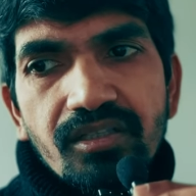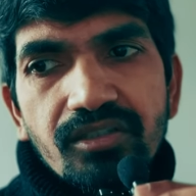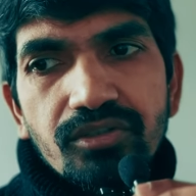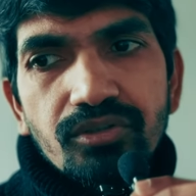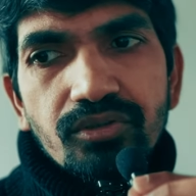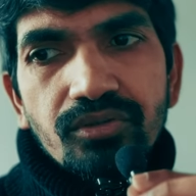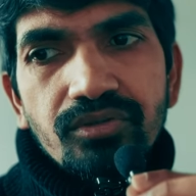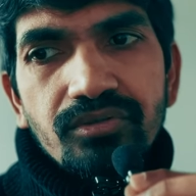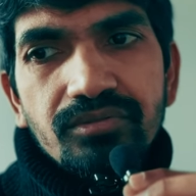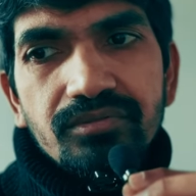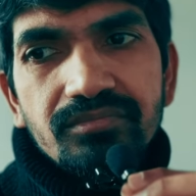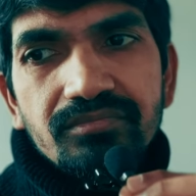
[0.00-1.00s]

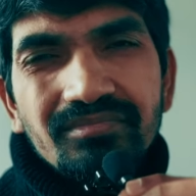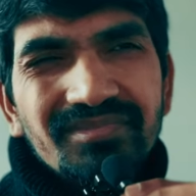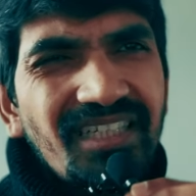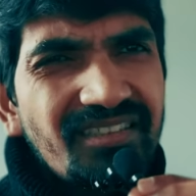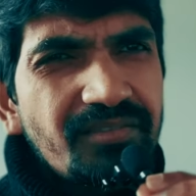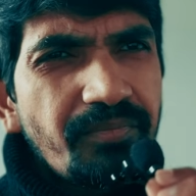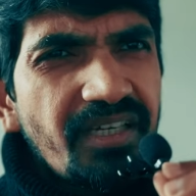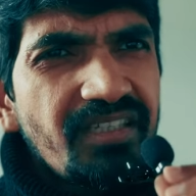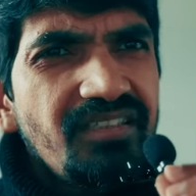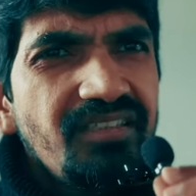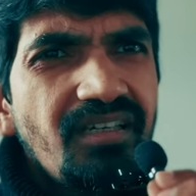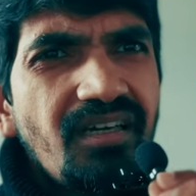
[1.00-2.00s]
So that's
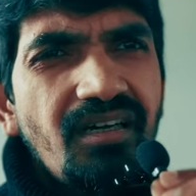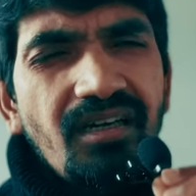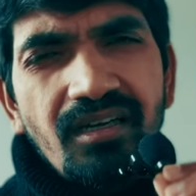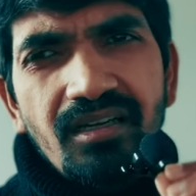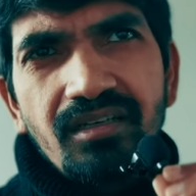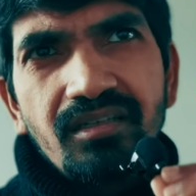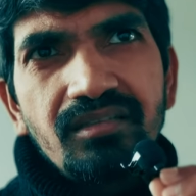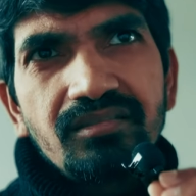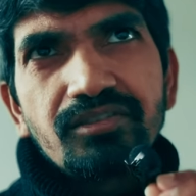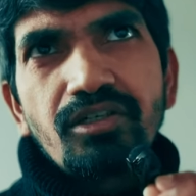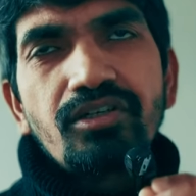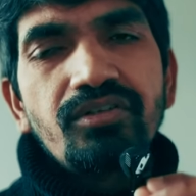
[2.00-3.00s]
my
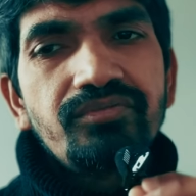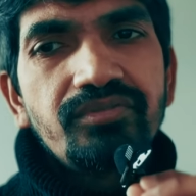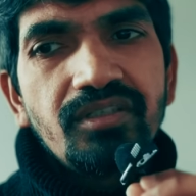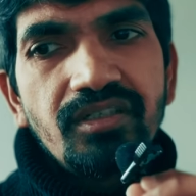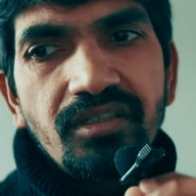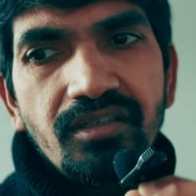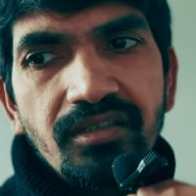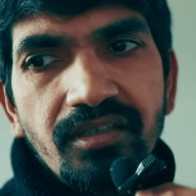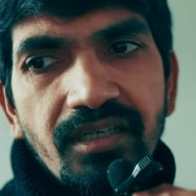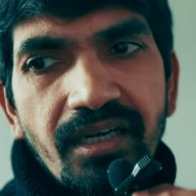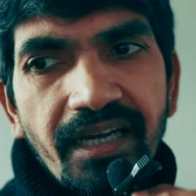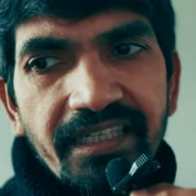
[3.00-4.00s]
sort of
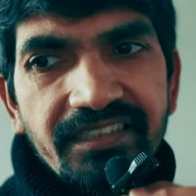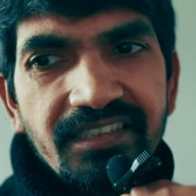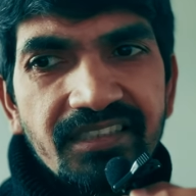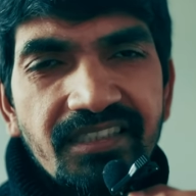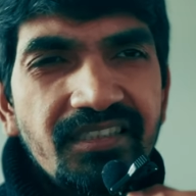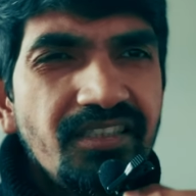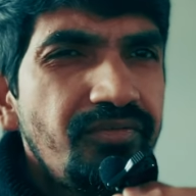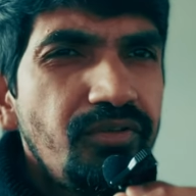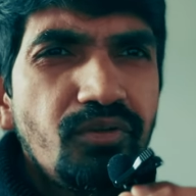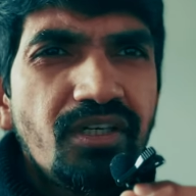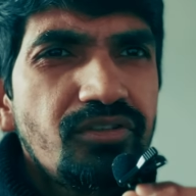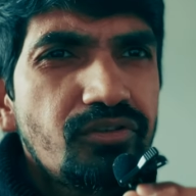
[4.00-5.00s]
idea, that if
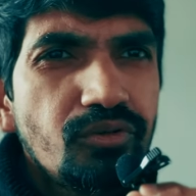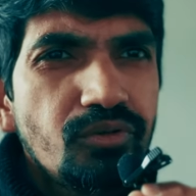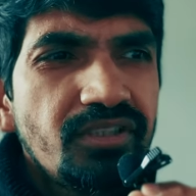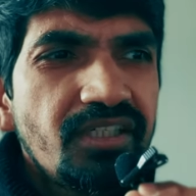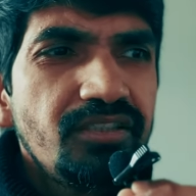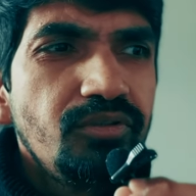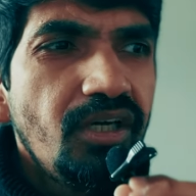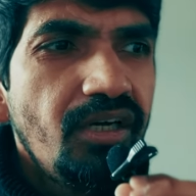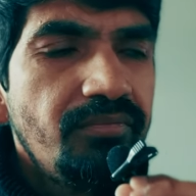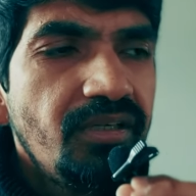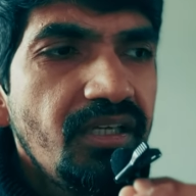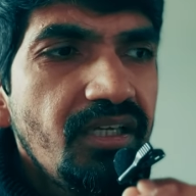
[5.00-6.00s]
you can show that you
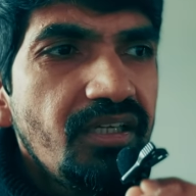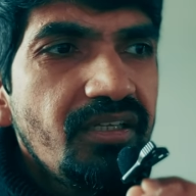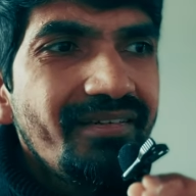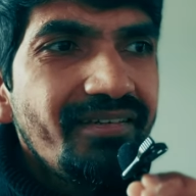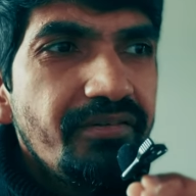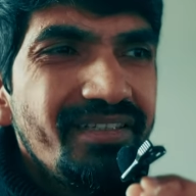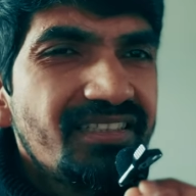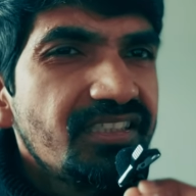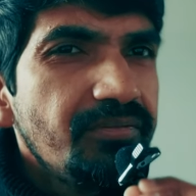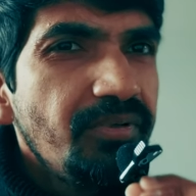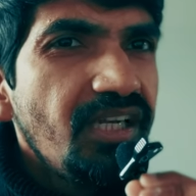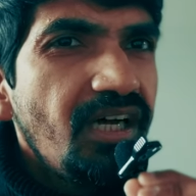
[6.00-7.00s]
have
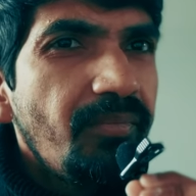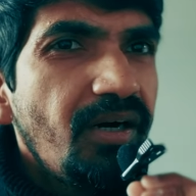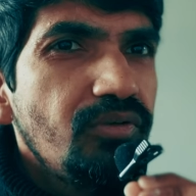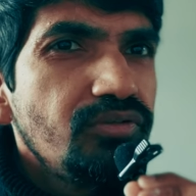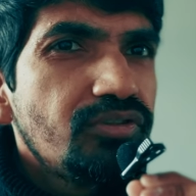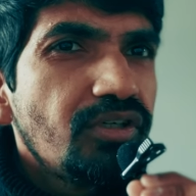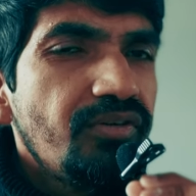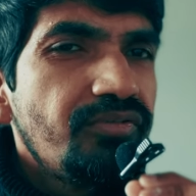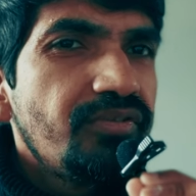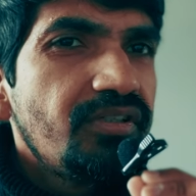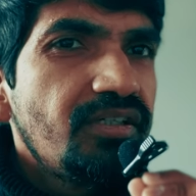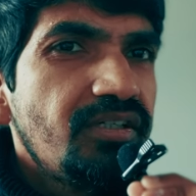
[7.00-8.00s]
reasonable amount of